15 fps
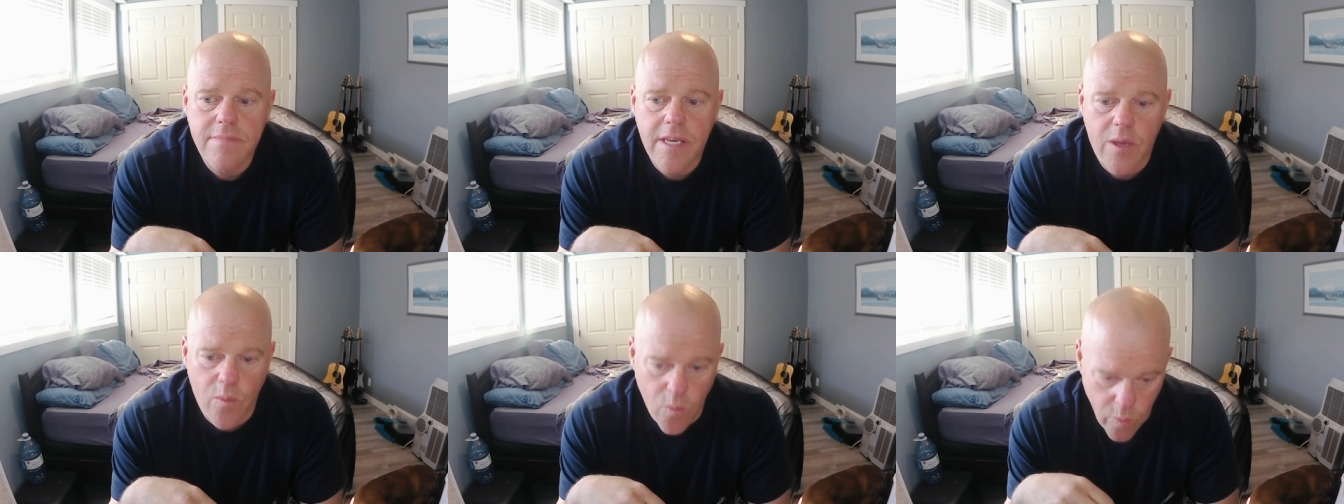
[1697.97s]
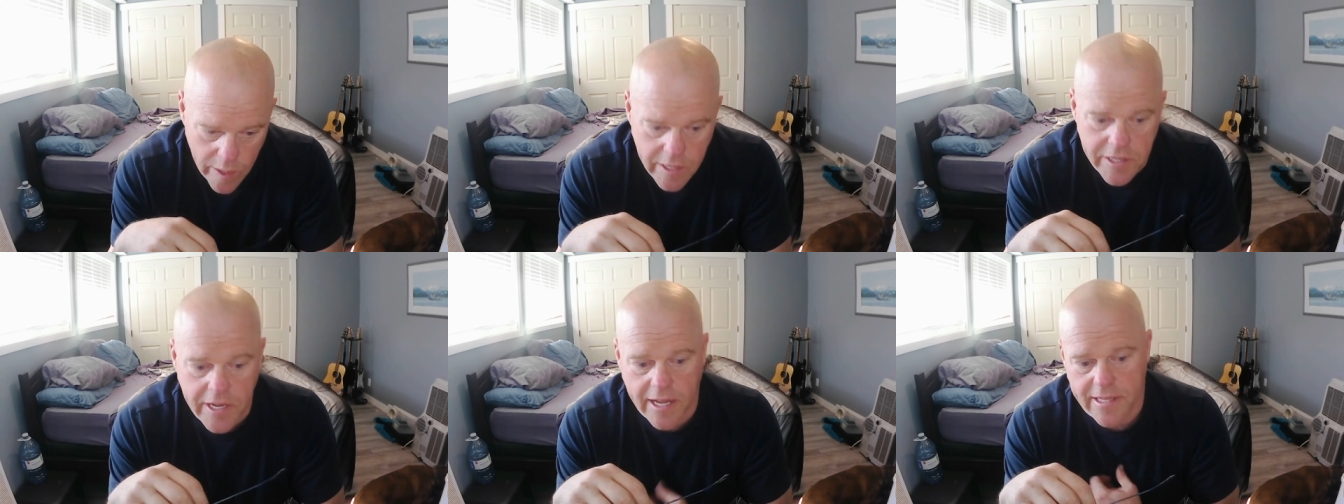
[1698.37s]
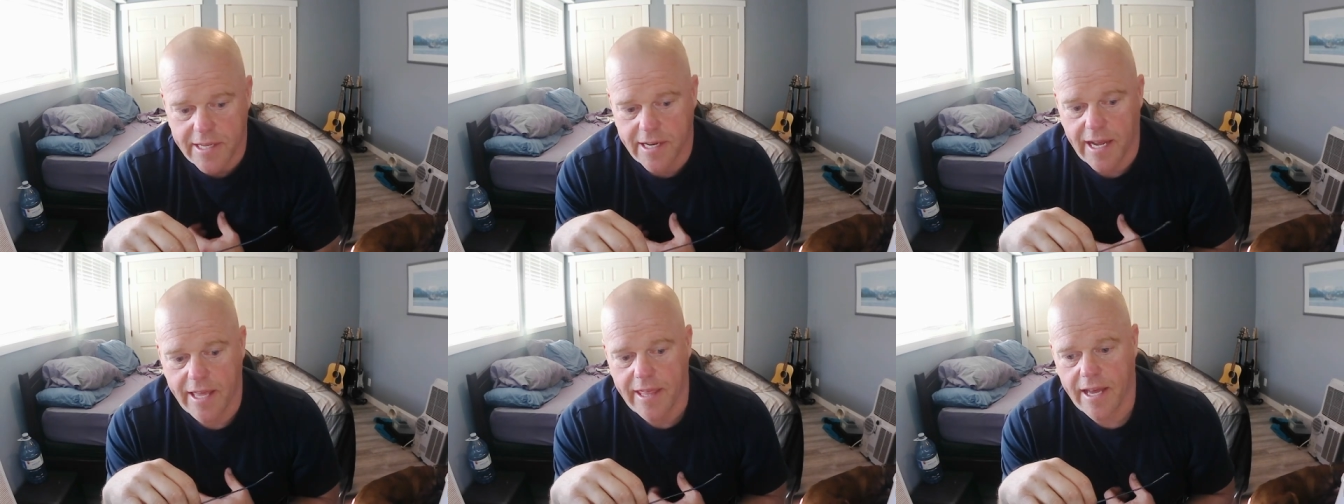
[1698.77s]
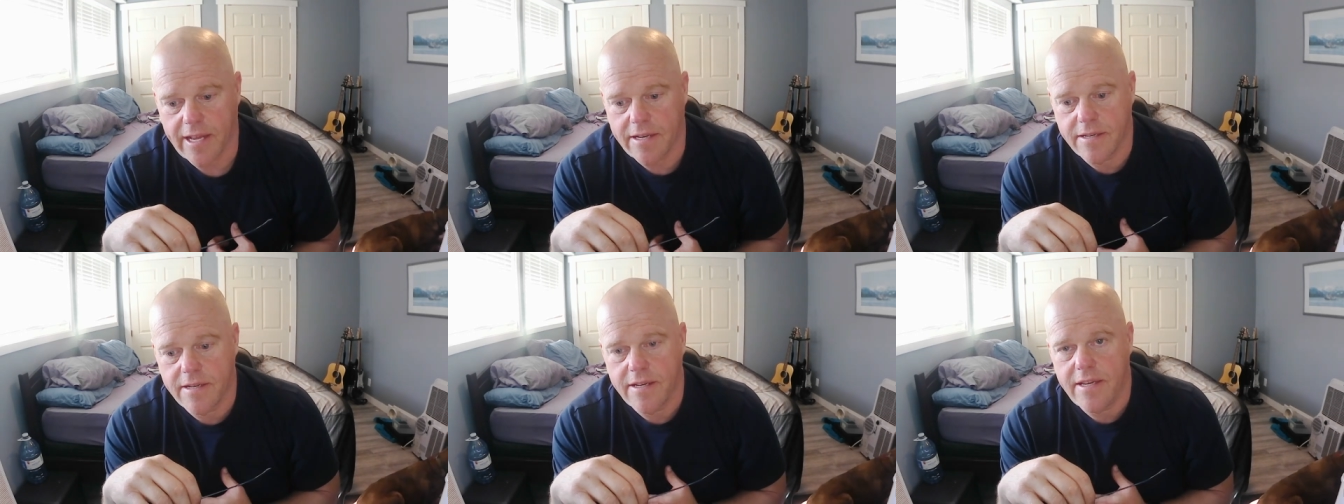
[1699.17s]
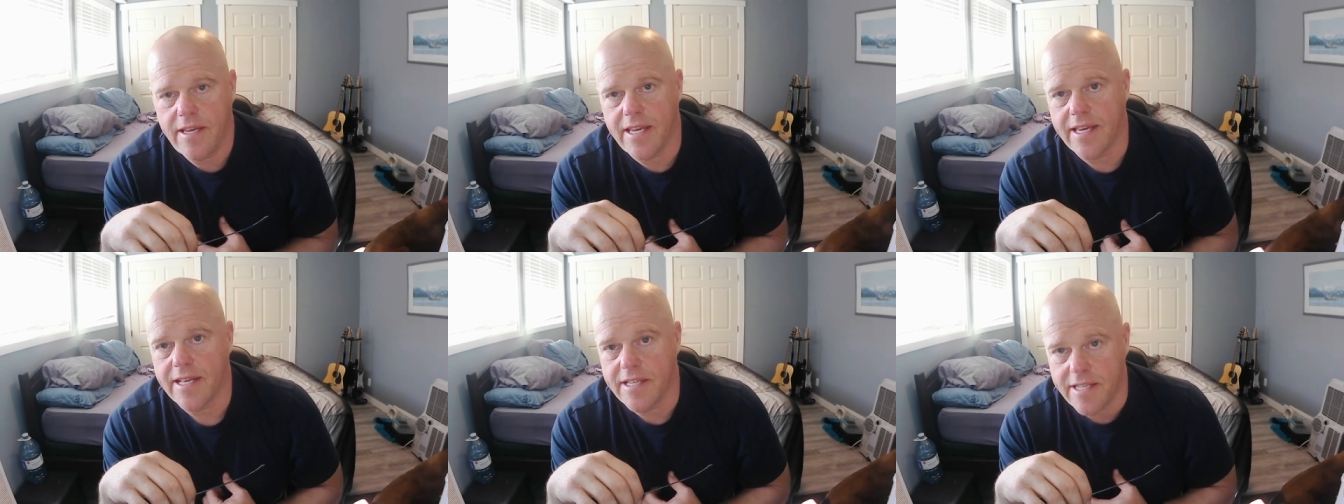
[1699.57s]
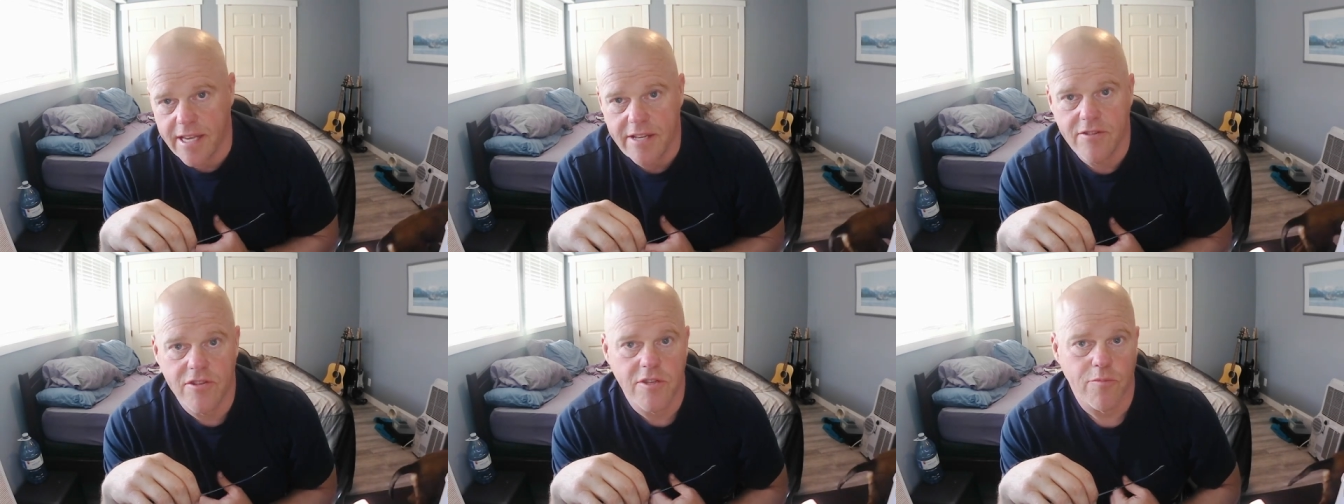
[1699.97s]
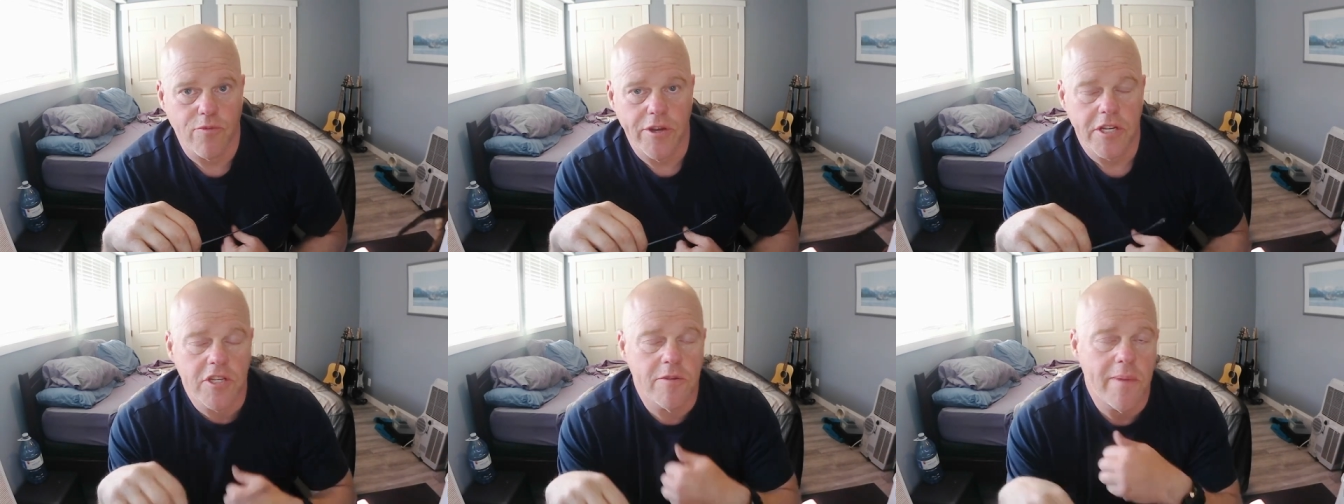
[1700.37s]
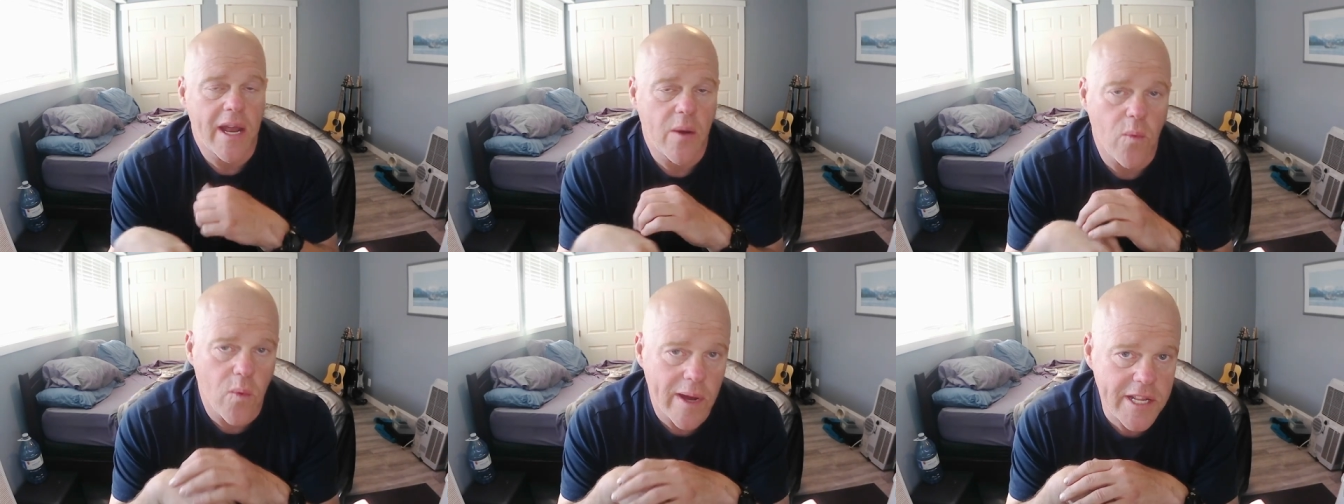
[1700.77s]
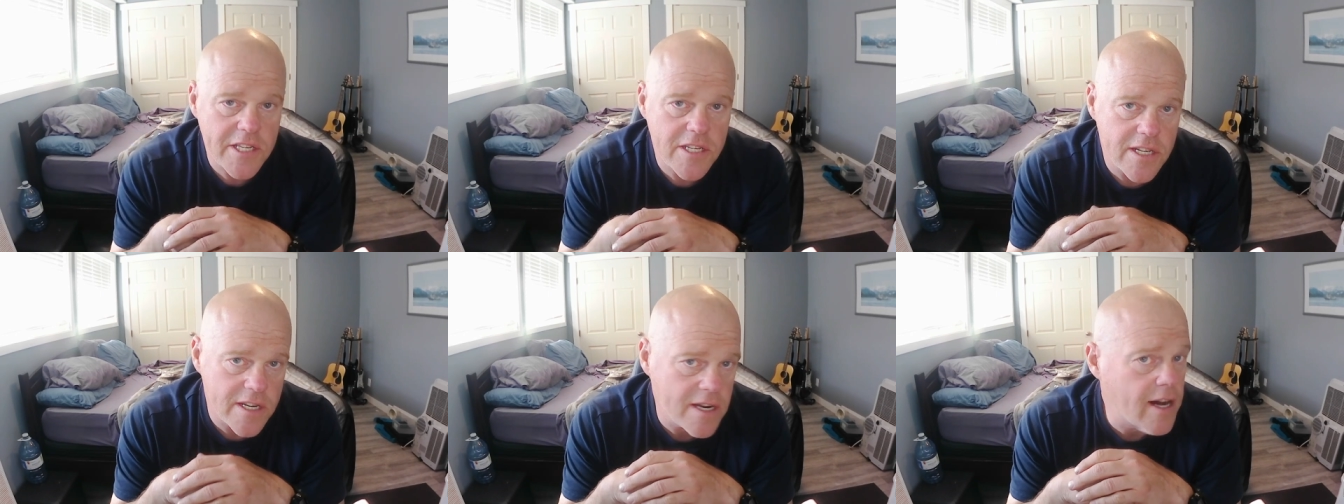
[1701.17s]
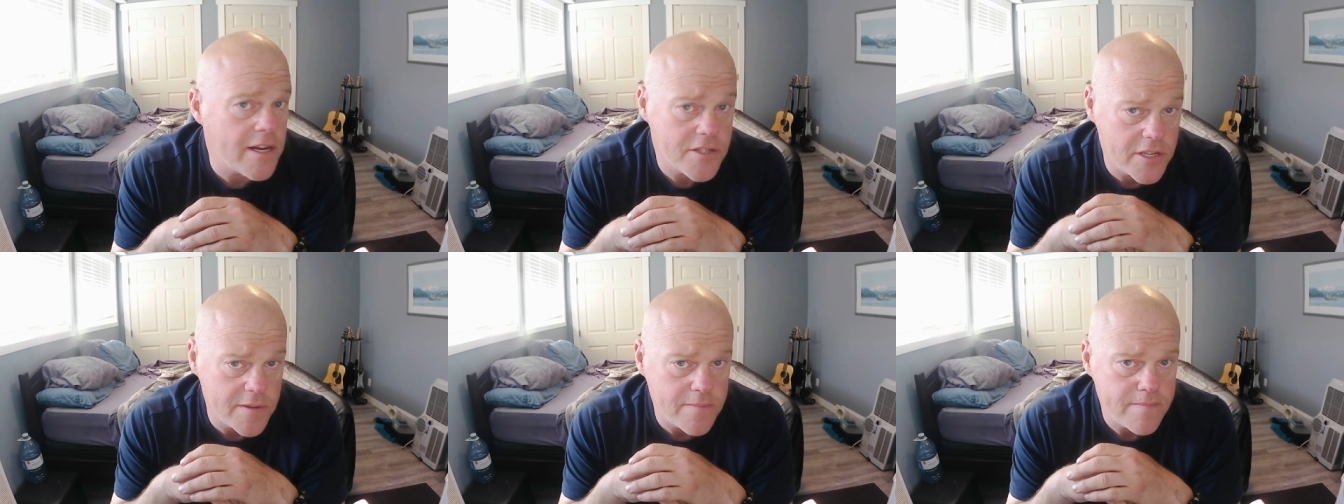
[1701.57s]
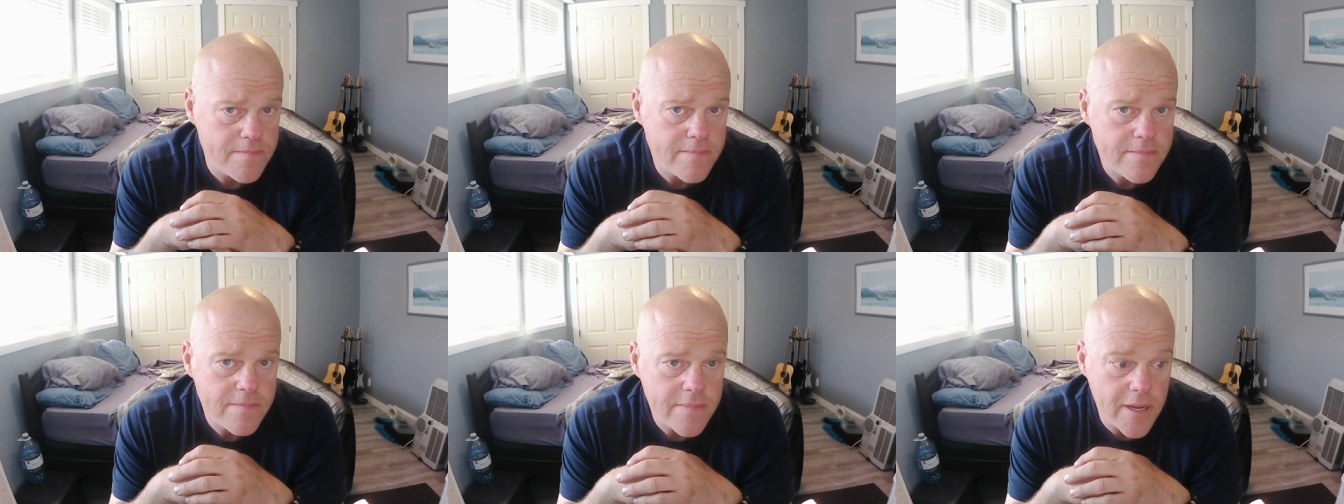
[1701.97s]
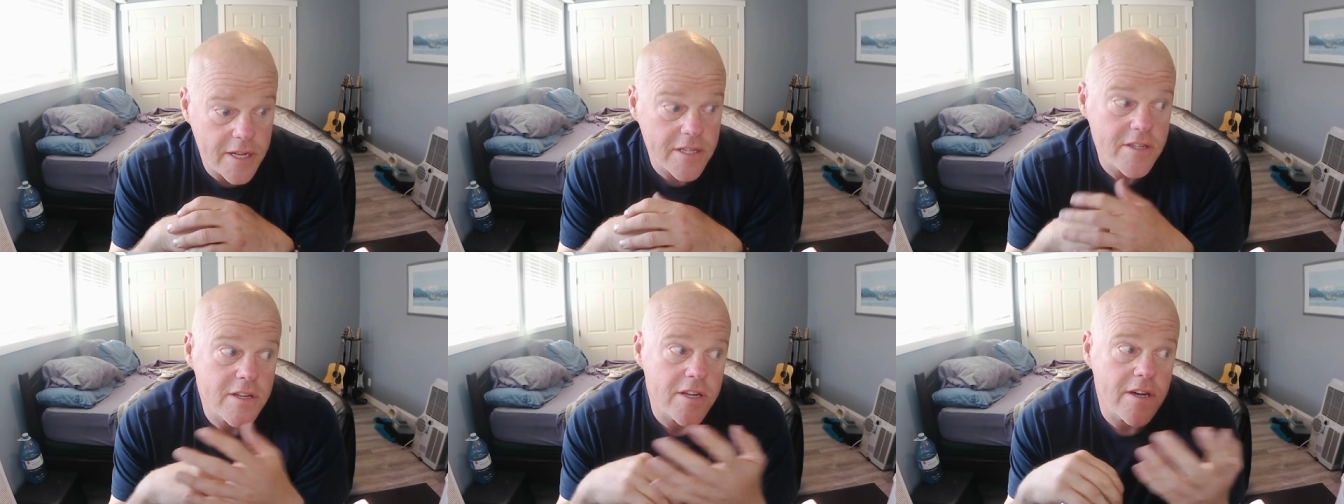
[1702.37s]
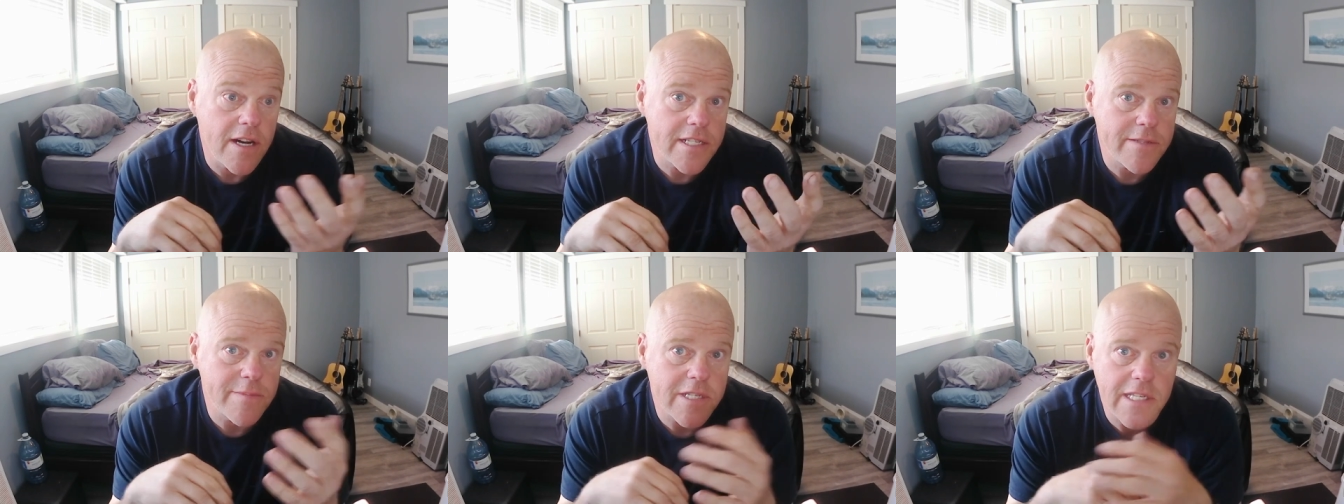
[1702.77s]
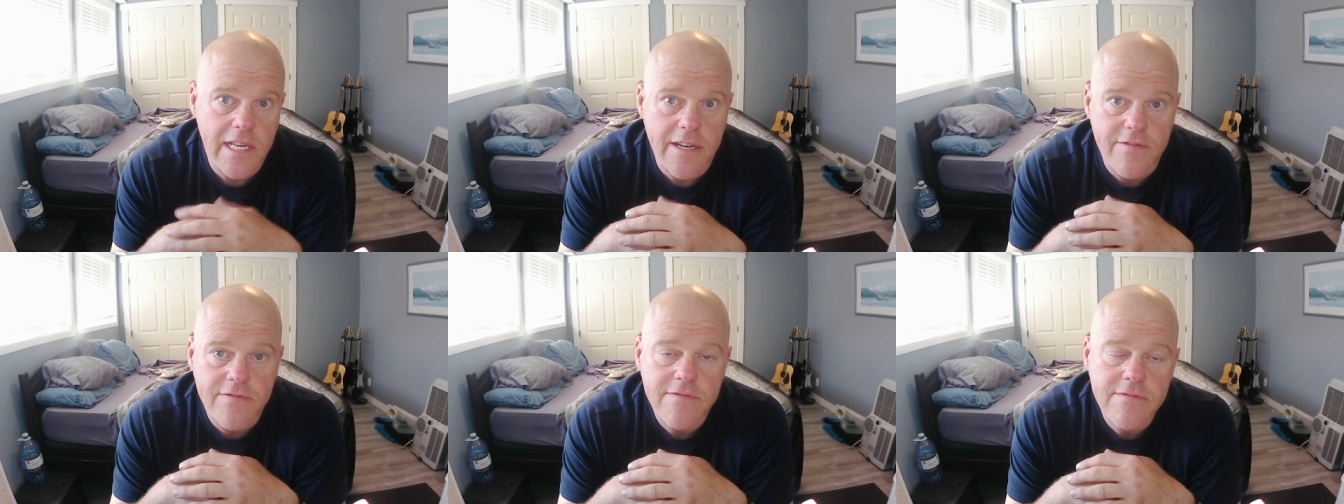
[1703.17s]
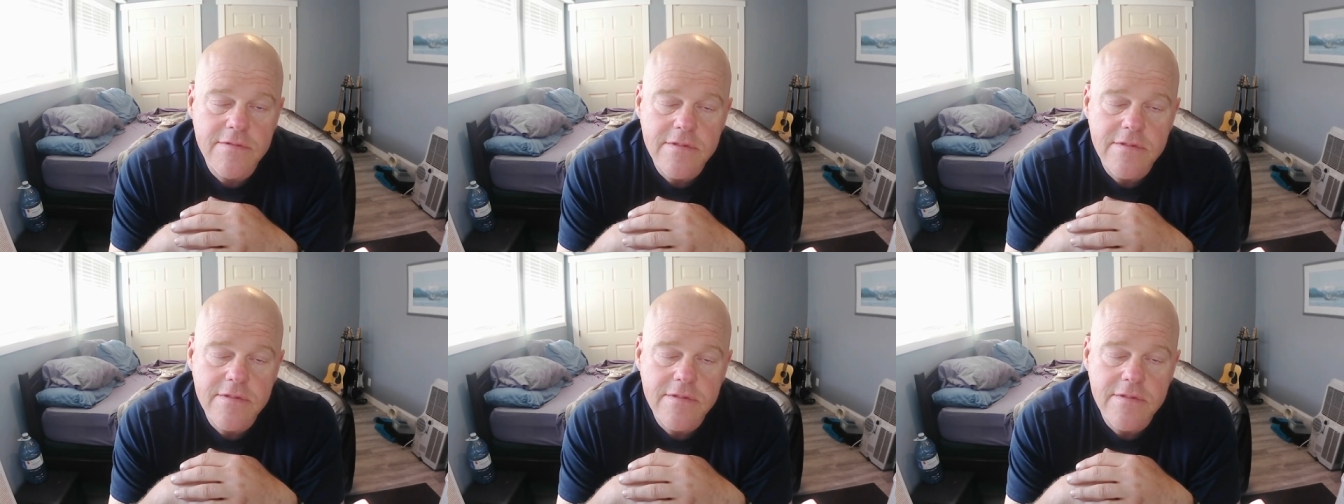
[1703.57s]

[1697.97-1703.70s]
He will not deny him. He continues to preach no matter what it's going to cost him, and it's going to cost him his life.